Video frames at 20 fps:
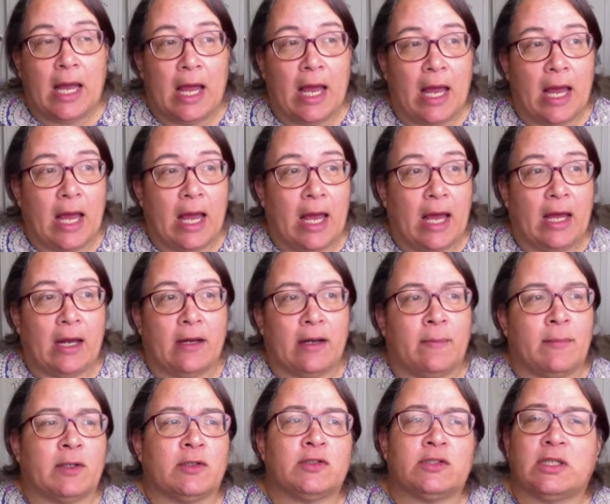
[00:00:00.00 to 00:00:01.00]
and
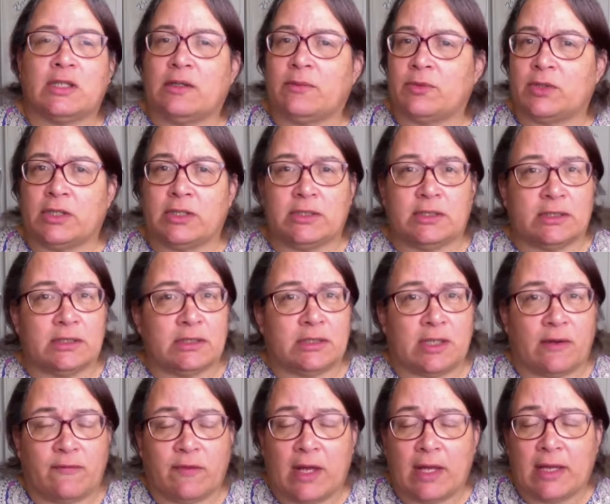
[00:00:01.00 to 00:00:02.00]
among celebrities and
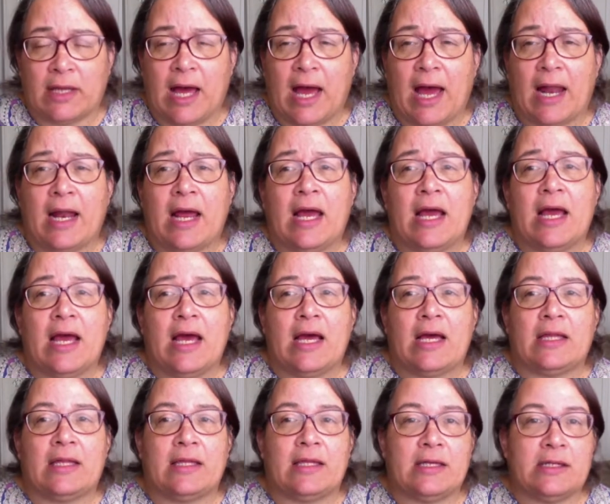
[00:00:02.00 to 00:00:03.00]
stuff like that.
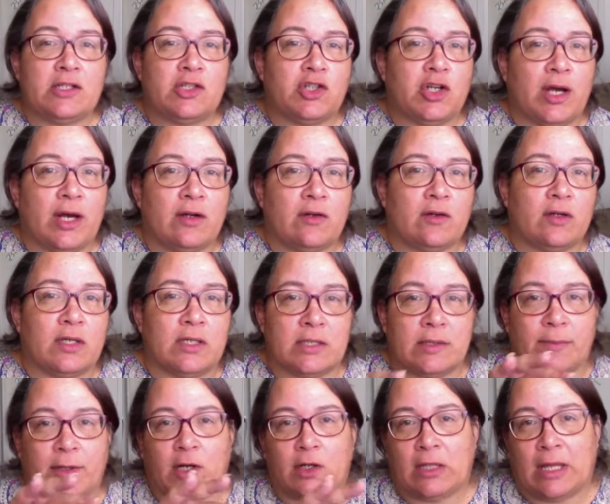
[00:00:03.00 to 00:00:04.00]
This channel is
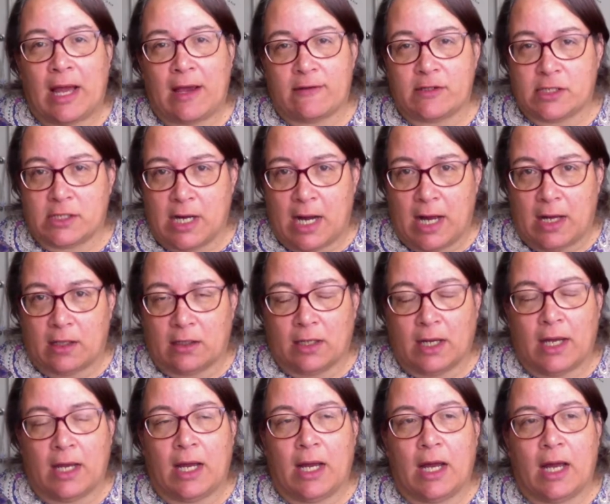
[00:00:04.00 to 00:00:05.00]
about lifestyle,
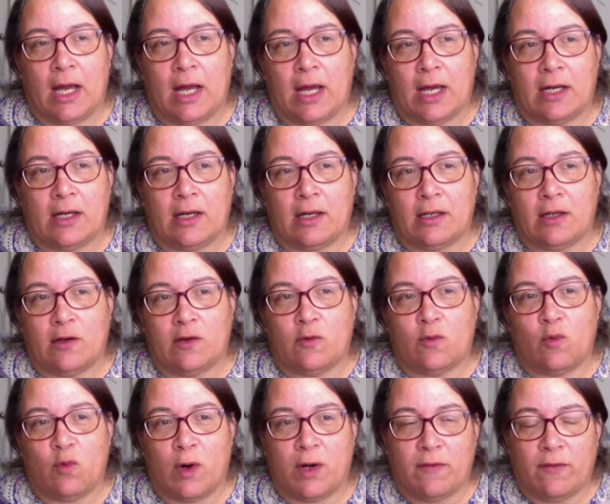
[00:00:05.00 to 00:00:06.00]
and
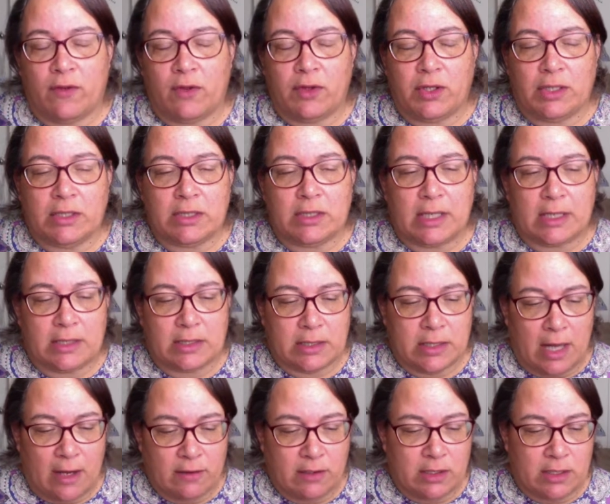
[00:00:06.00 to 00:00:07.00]
one of the things that is
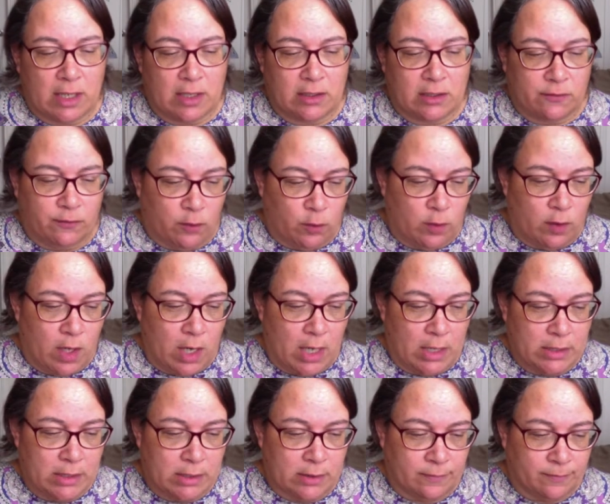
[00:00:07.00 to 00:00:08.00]
lifestyles for
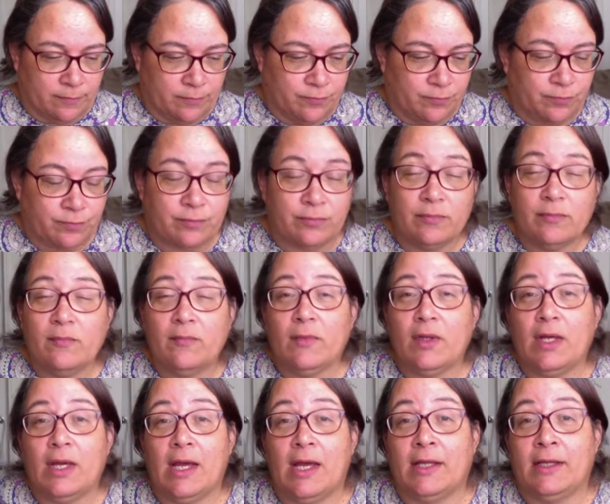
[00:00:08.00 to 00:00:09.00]
us
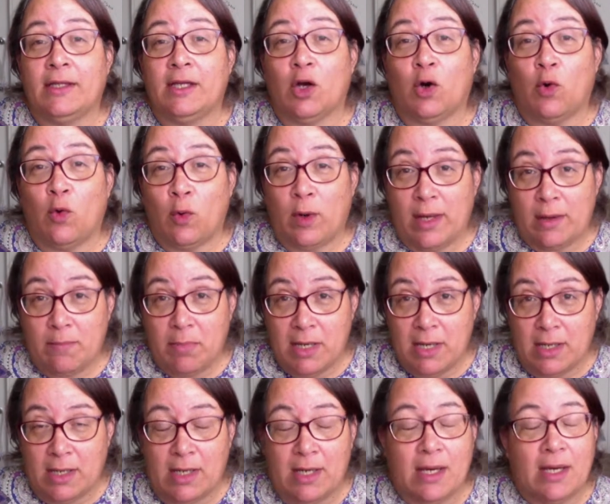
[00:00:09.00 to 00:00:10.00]
in the
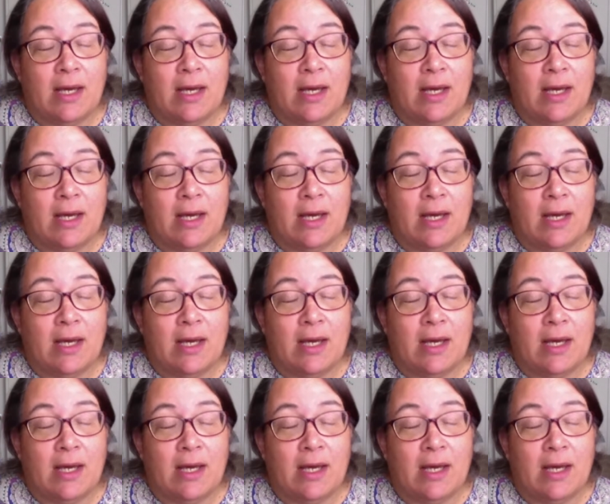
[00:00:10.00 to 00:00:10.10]
OAB